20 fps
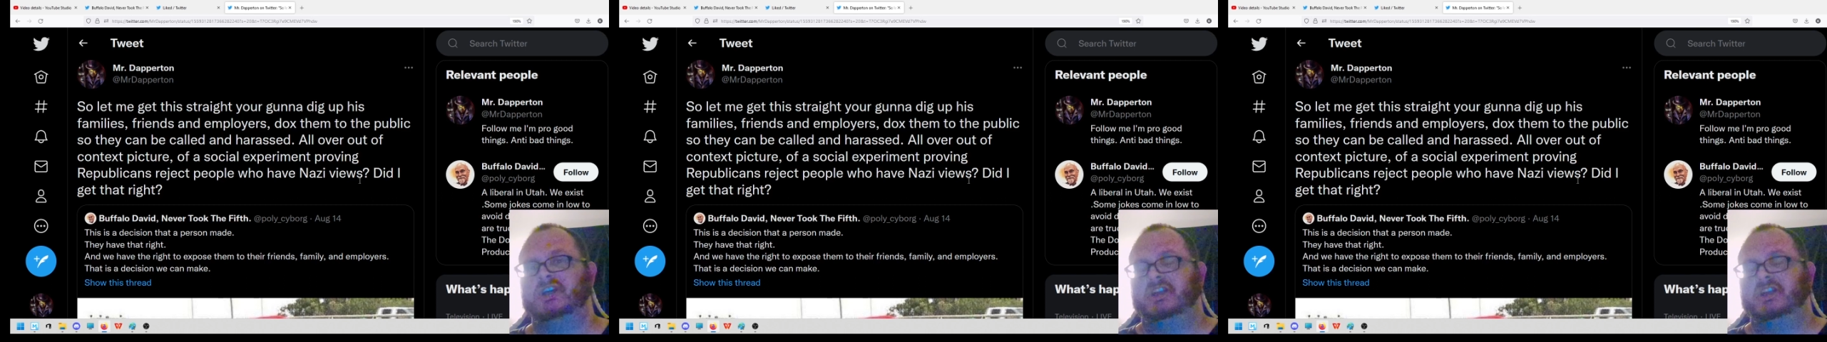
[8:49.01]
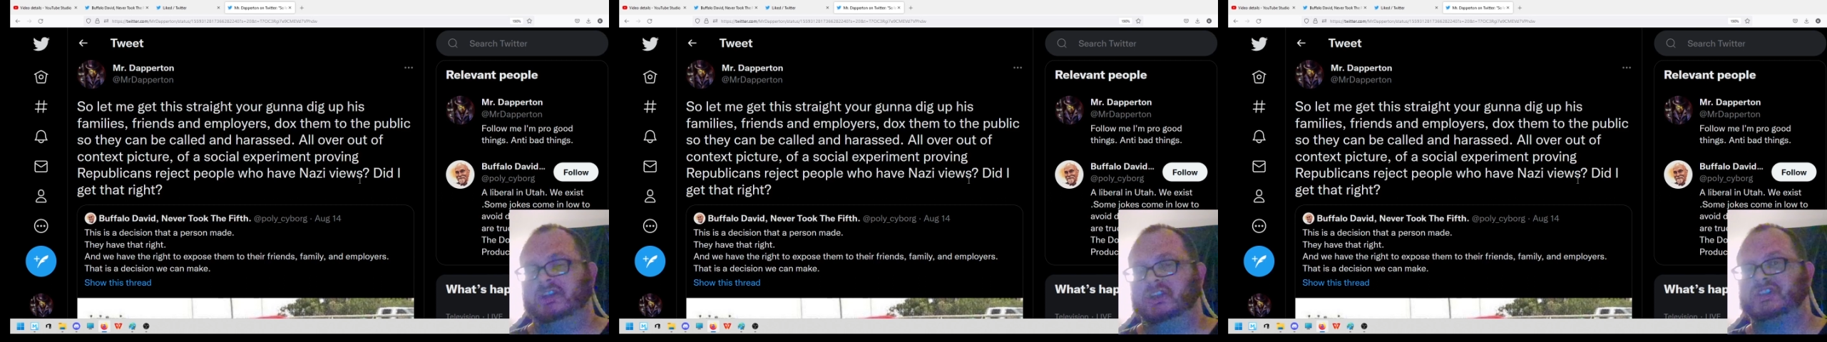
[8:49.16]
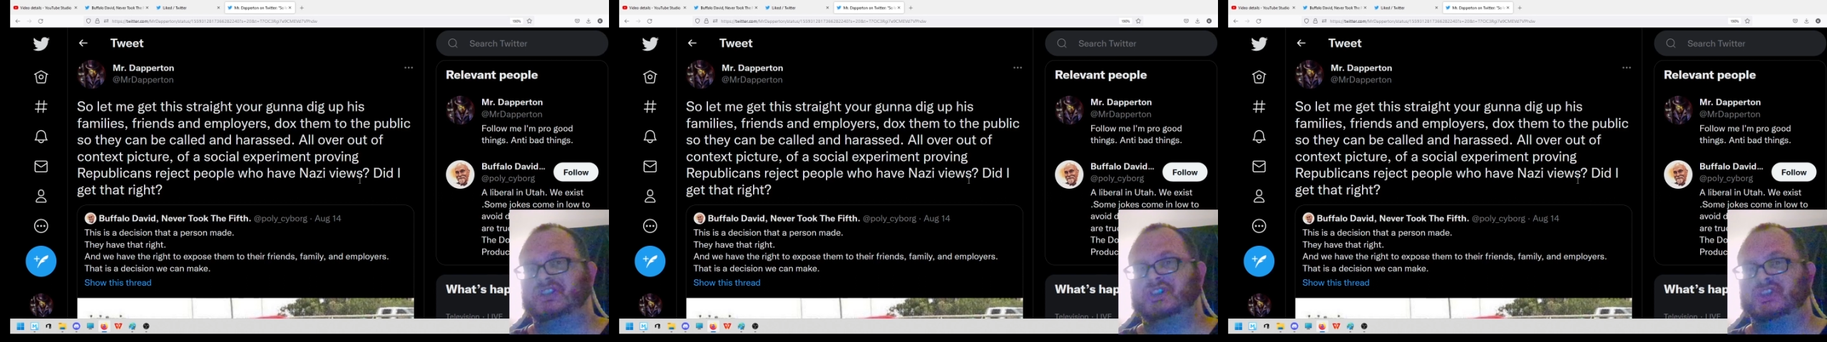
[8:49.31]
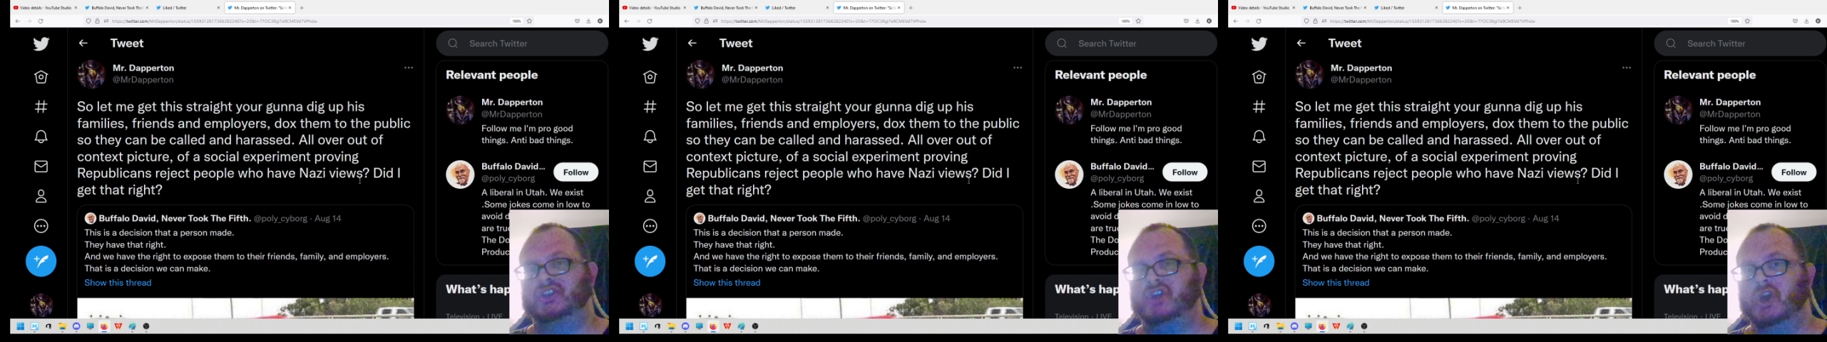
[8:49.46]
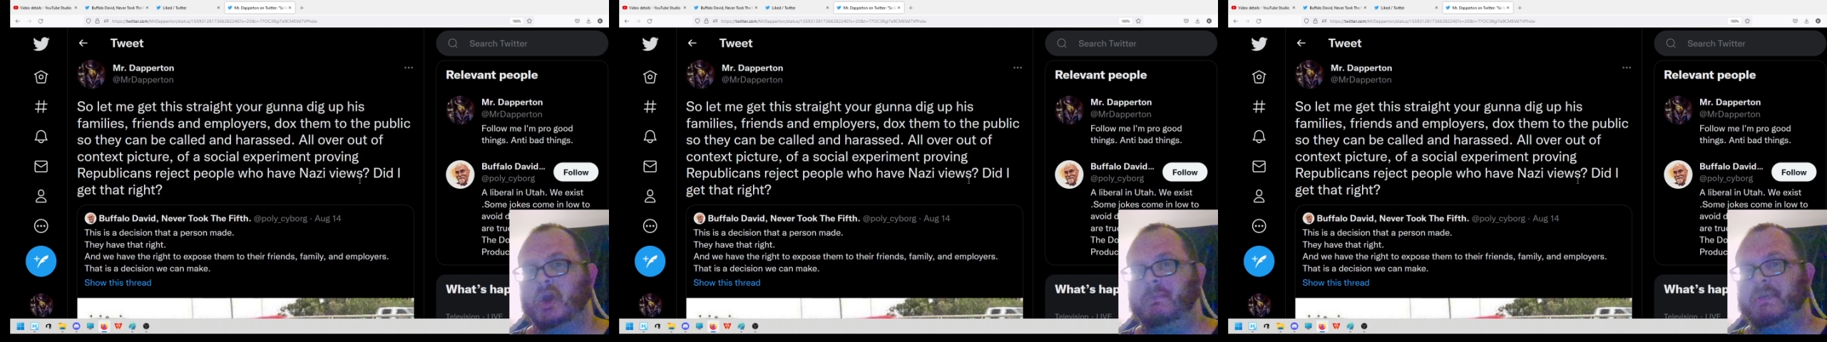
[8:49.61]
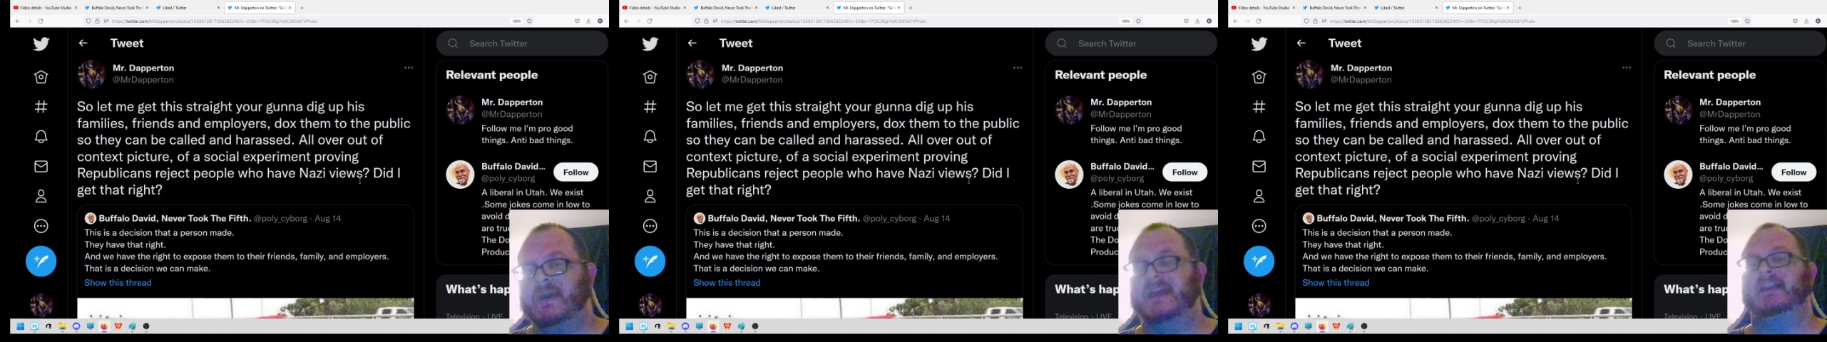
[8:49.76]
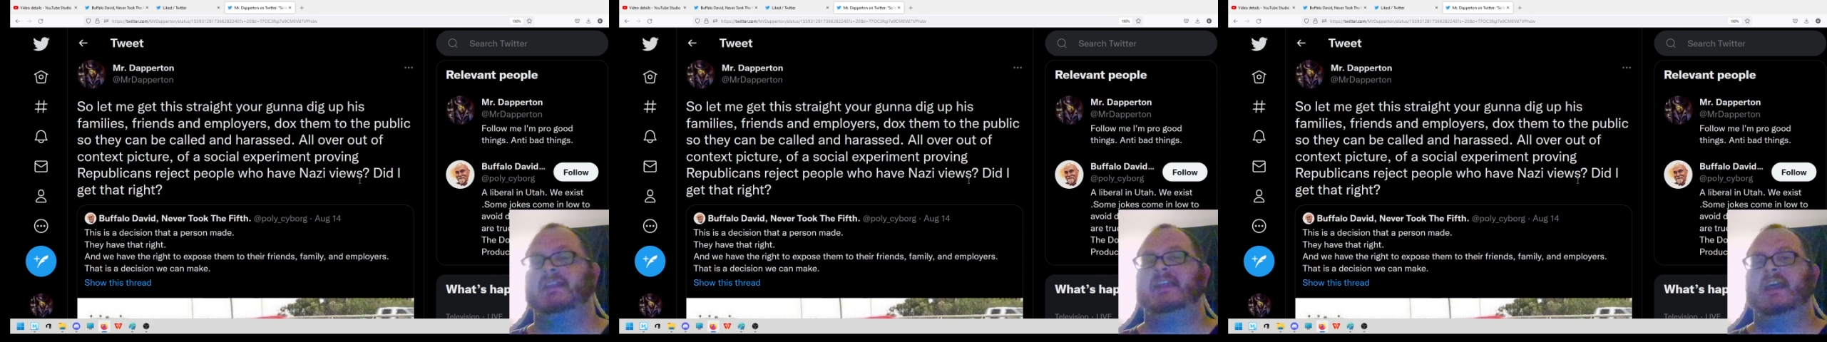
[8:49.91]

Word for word: look stupid.